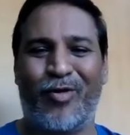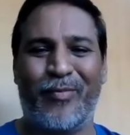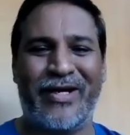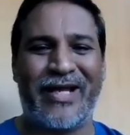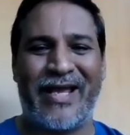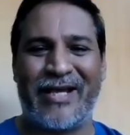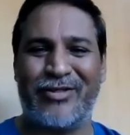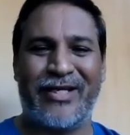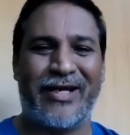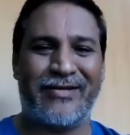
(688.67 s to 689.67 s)
moment I
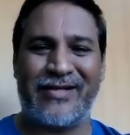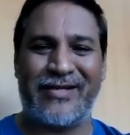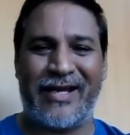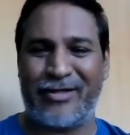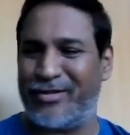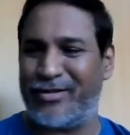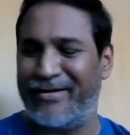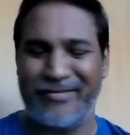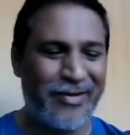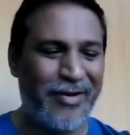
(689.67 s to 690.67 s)

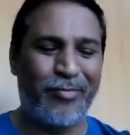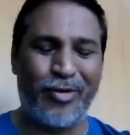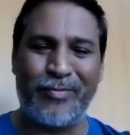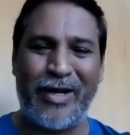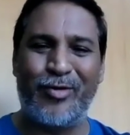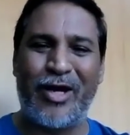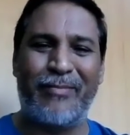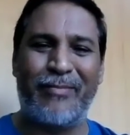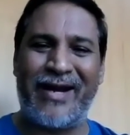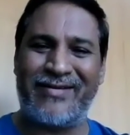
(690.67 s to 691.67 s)
actually put my
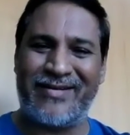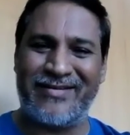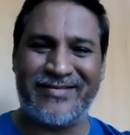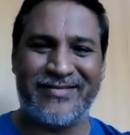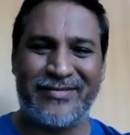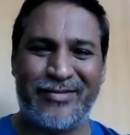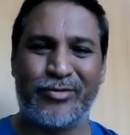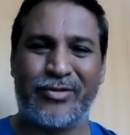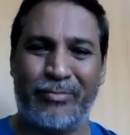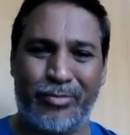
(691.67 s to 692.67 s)
yoga mat and
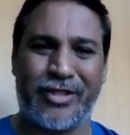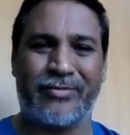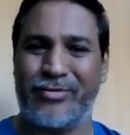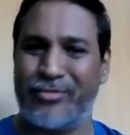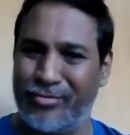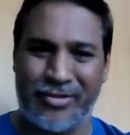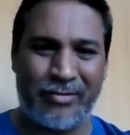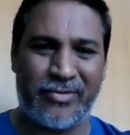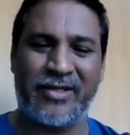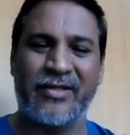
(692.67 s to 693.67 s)
do some push-ups, do
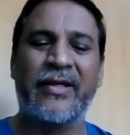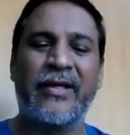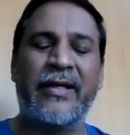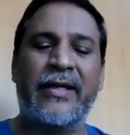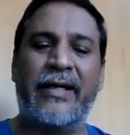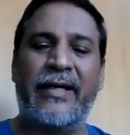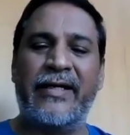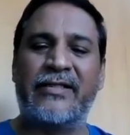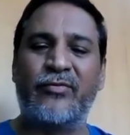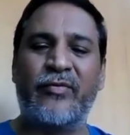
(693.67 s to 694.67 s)
something.
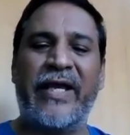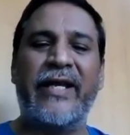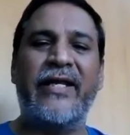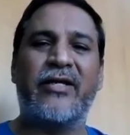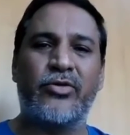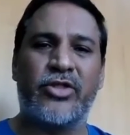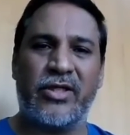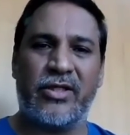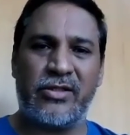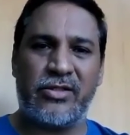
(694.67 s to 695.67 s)
It's very
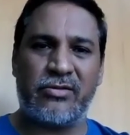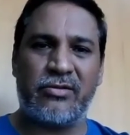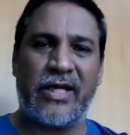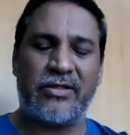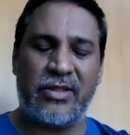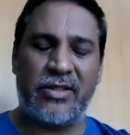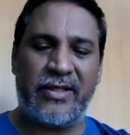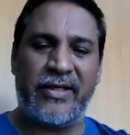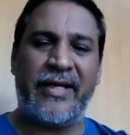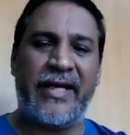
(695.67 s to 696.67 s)
crucial to
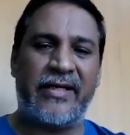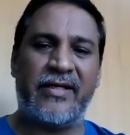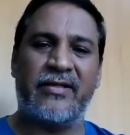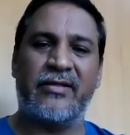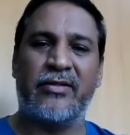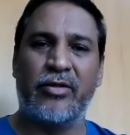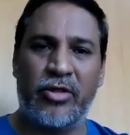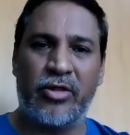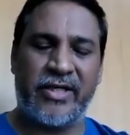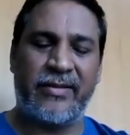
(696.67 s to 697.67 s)
actually get in
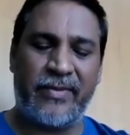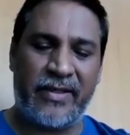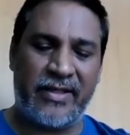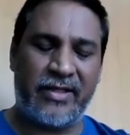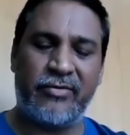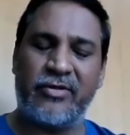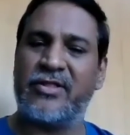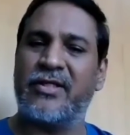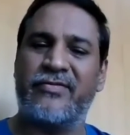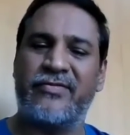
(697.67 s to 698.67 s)
good shape and give
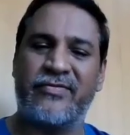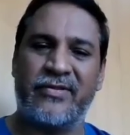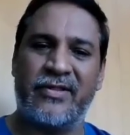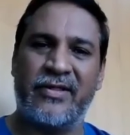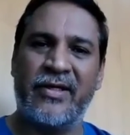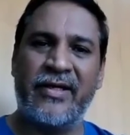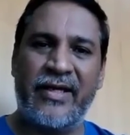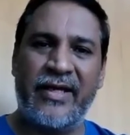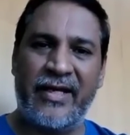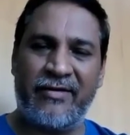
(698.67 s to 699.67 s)
yourself
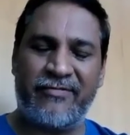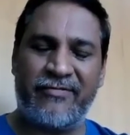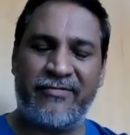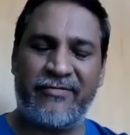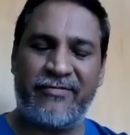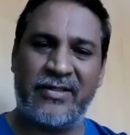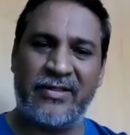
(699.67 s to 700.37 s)
enough